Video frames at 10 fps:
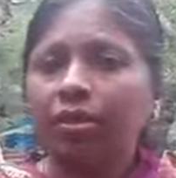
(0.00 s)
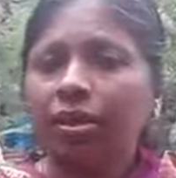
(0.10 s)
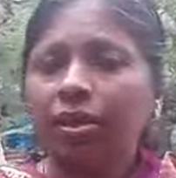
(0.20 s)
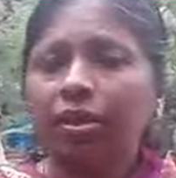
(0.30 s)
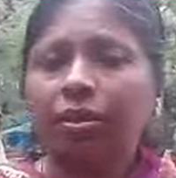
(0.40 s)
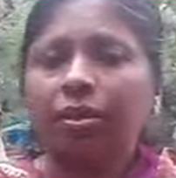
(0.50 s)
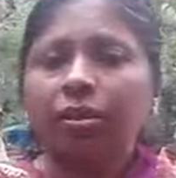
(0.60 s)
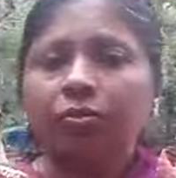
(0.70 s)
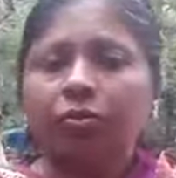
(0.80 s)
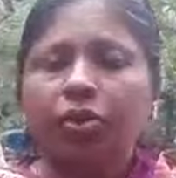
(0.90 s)
Then
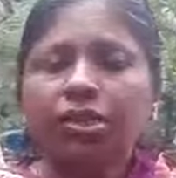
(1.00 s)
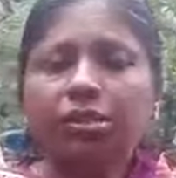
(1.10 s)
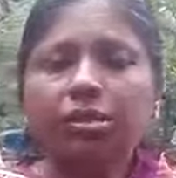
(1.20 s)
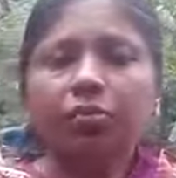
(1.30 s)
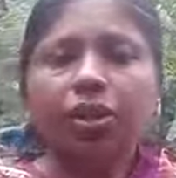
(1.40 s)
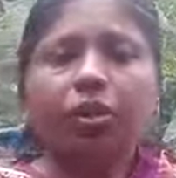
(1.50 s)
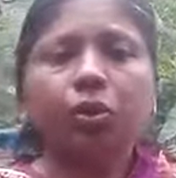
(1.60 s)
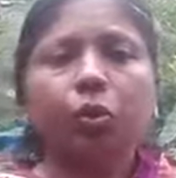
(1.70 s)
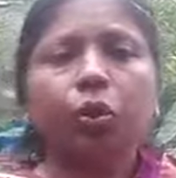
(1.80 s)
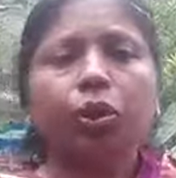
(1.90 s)
first we are
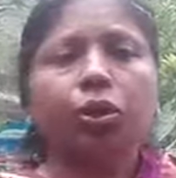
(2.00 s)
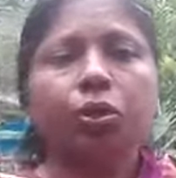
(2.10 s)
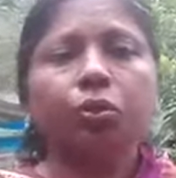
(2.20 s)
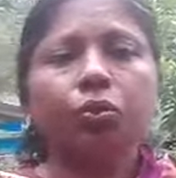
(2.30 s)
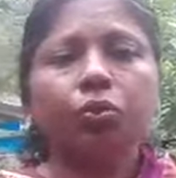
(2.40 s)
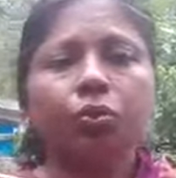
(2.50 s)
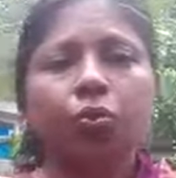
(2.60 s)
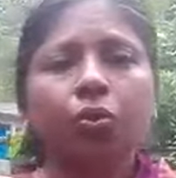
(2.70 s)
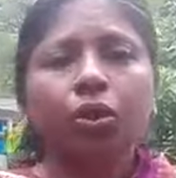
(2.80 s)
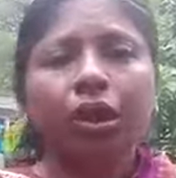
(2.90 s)
going to
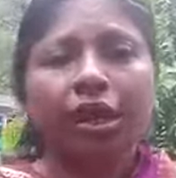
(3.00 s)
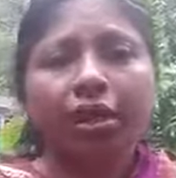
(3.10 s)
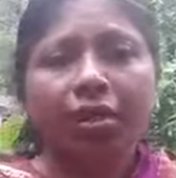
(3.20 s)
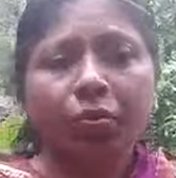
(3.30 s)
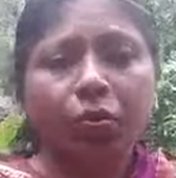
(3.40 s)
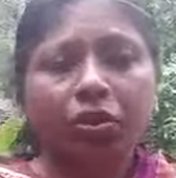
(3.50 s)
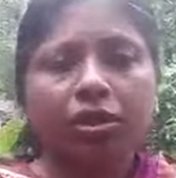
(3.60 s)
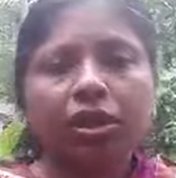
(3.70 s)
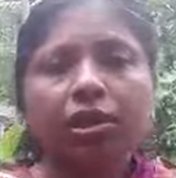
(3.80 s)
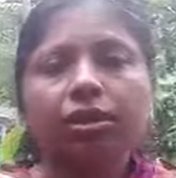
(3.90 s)
learn about
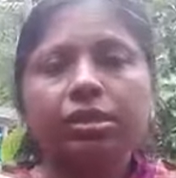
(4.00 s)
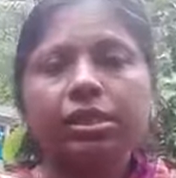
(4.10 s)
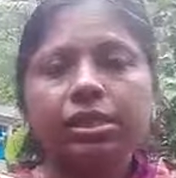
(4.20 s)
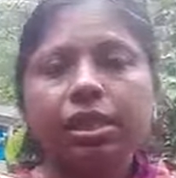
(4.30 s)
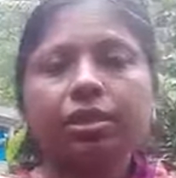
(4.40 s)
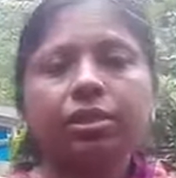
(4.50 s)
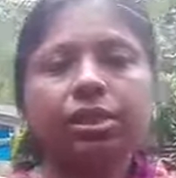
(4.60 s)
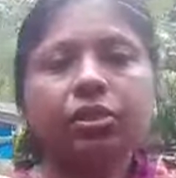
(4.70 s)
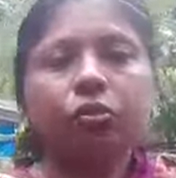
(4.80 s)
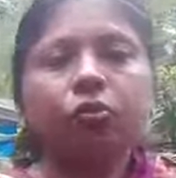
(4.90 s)
the
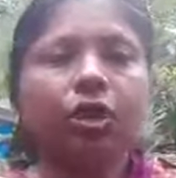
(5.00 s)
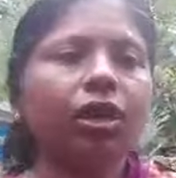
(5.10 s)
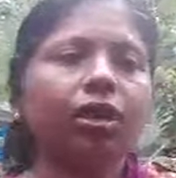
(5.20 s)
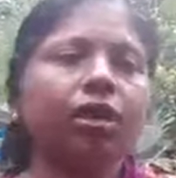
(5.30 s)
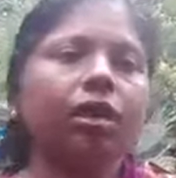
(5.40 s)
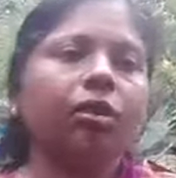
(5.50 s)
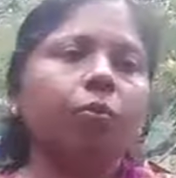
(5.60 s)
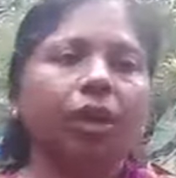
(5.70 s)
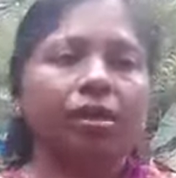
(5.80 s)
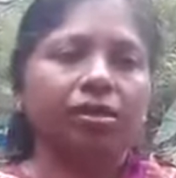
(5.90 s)
structure of a
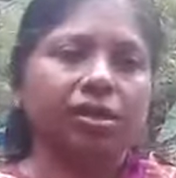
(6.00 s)
plant